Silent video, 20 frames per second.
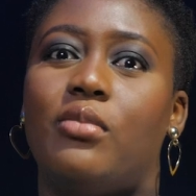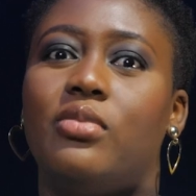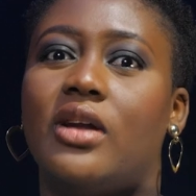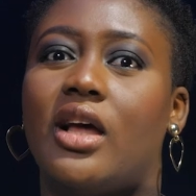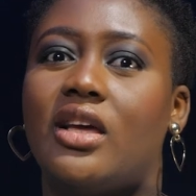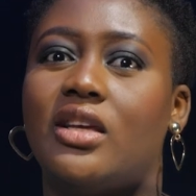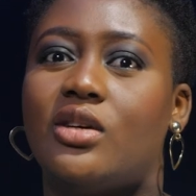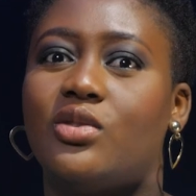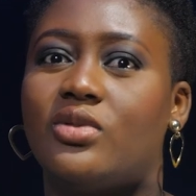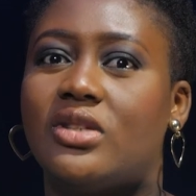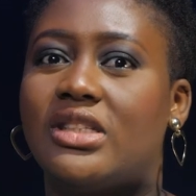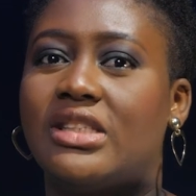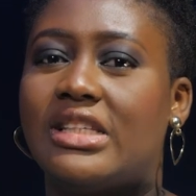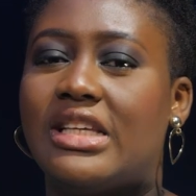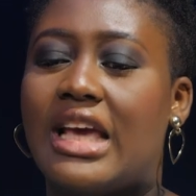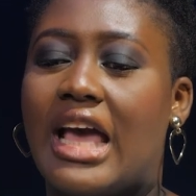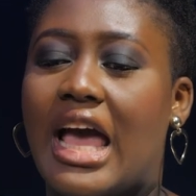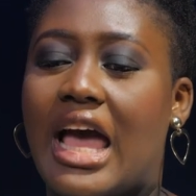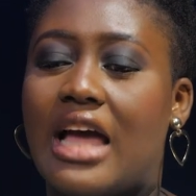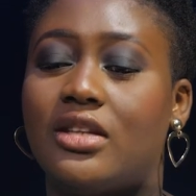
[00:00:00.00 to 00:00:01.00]
Abla
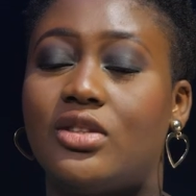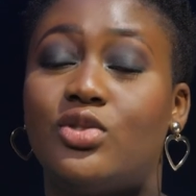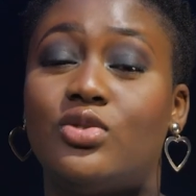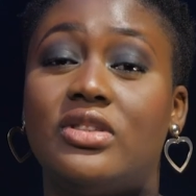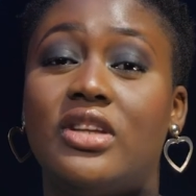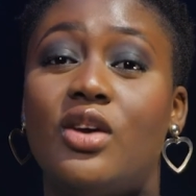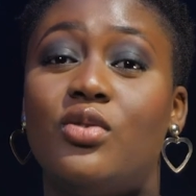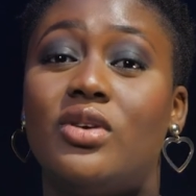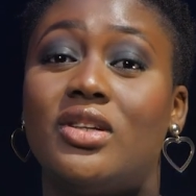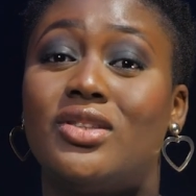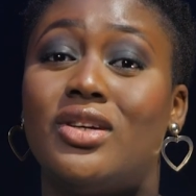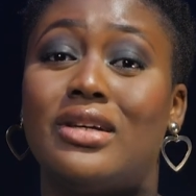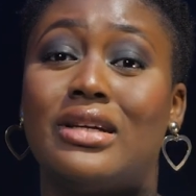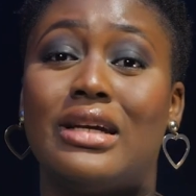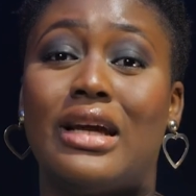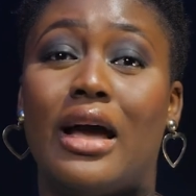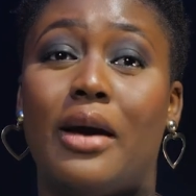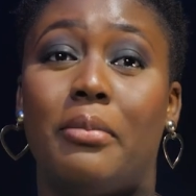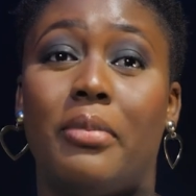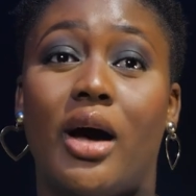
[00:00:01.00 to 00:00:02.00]
Yowisi, and today we're
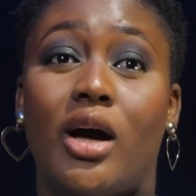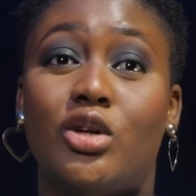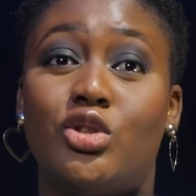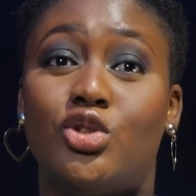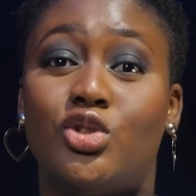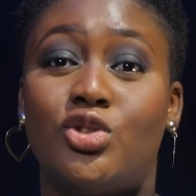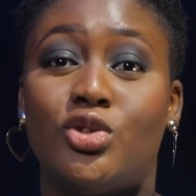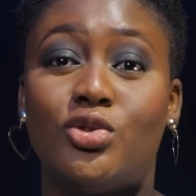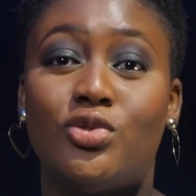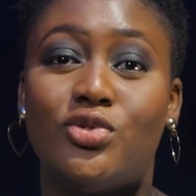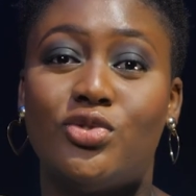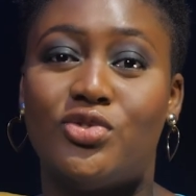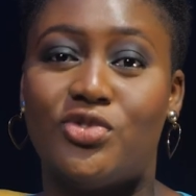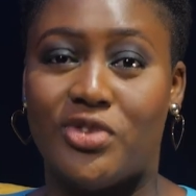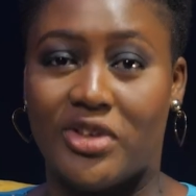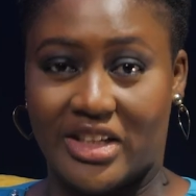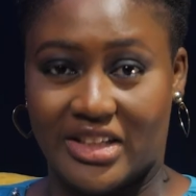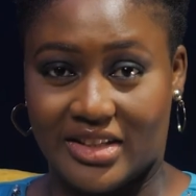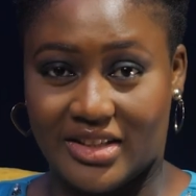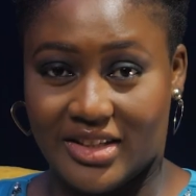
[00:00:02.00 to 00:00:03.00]
talking about
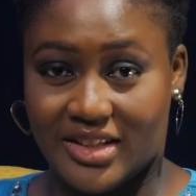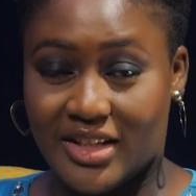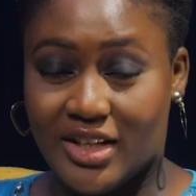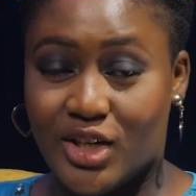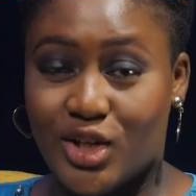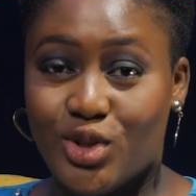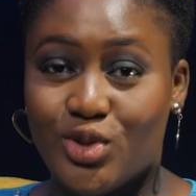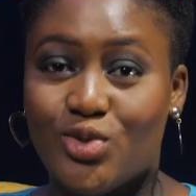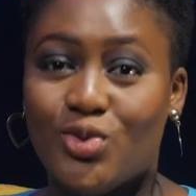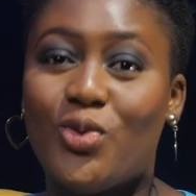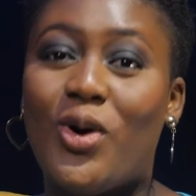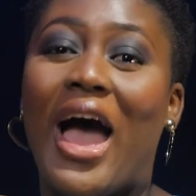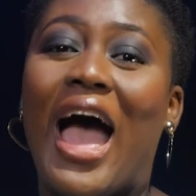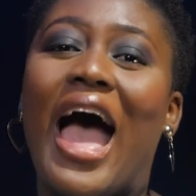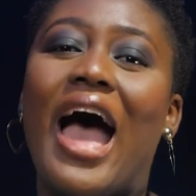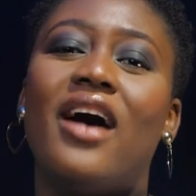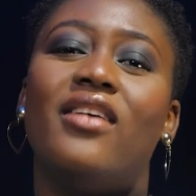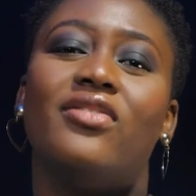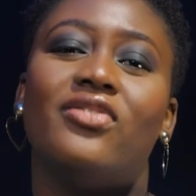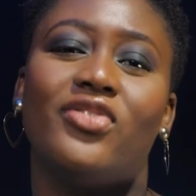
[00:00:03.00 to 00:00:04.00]
children, to
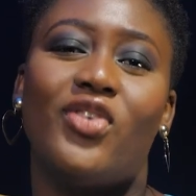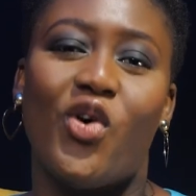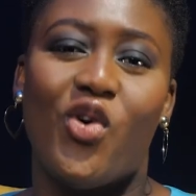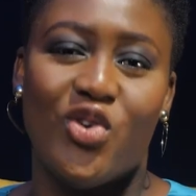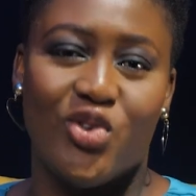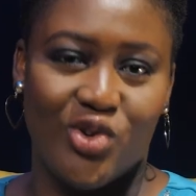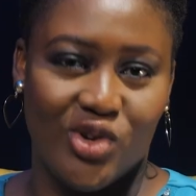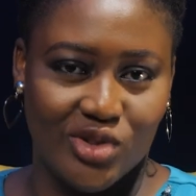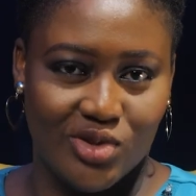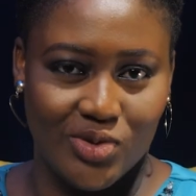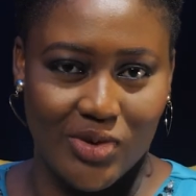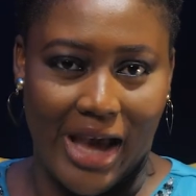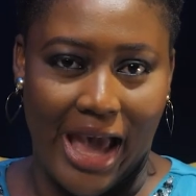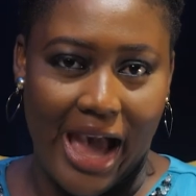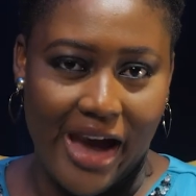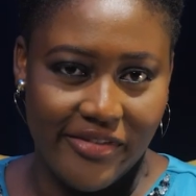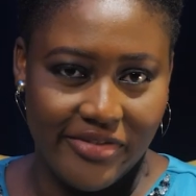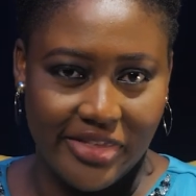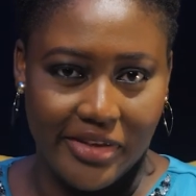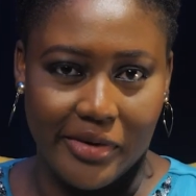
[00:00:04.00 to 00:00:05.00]
have or not to
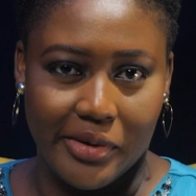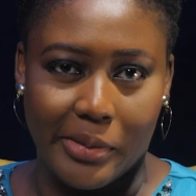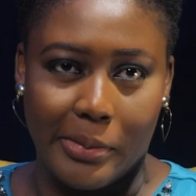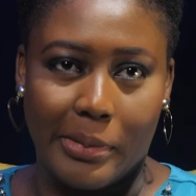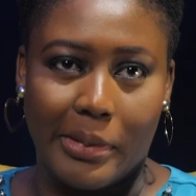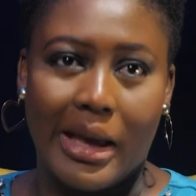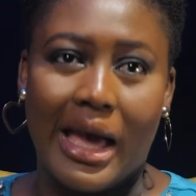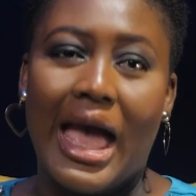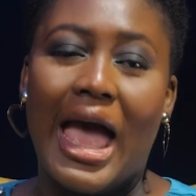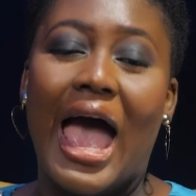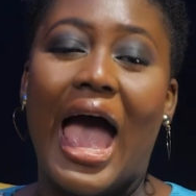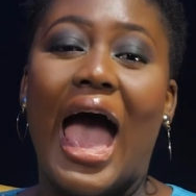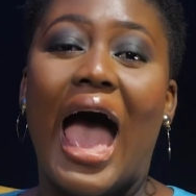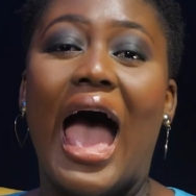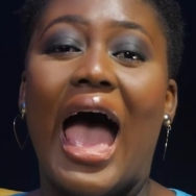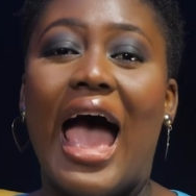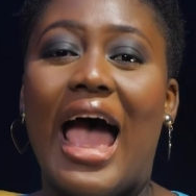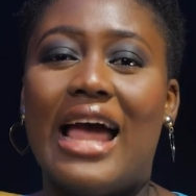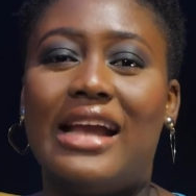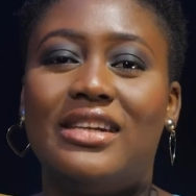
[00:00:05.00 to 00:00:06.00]
have them,
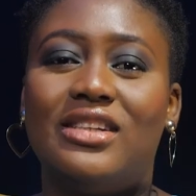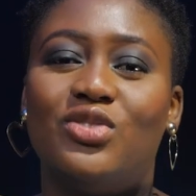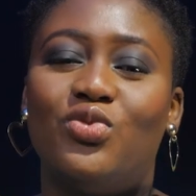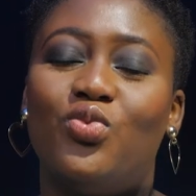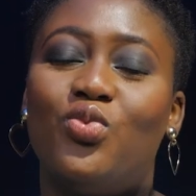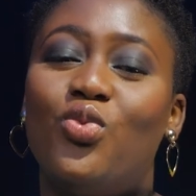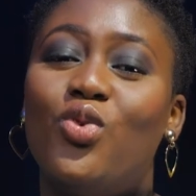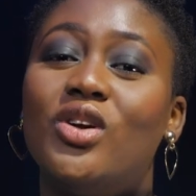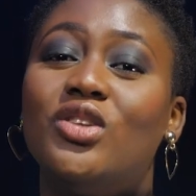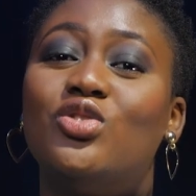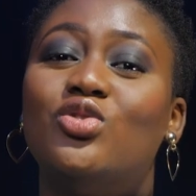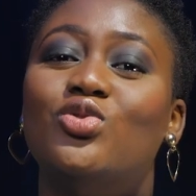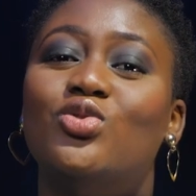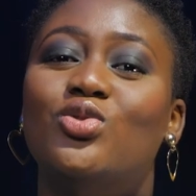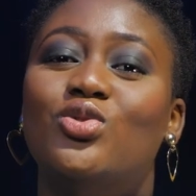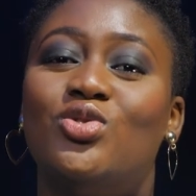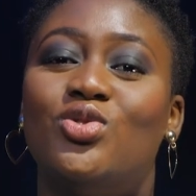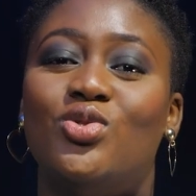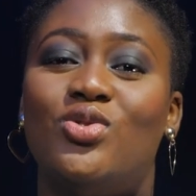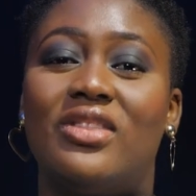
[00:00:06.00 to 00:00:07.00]
and what
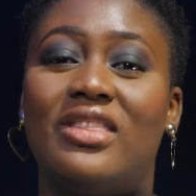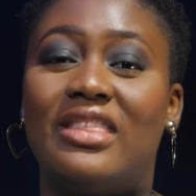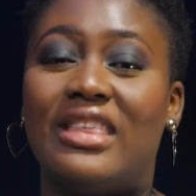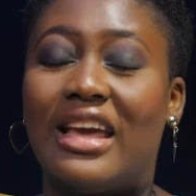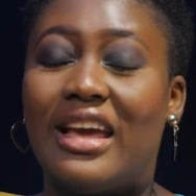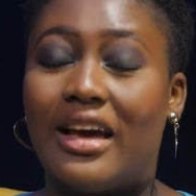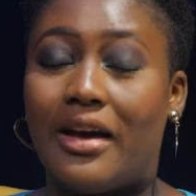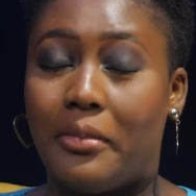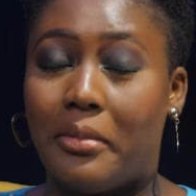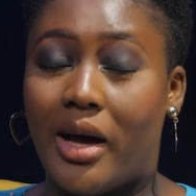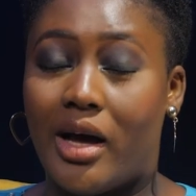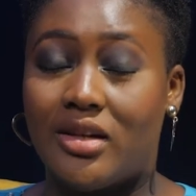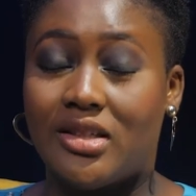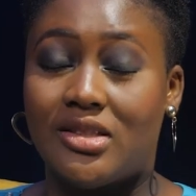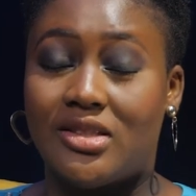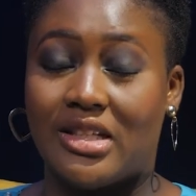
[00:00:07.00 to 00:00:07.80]
you should think about.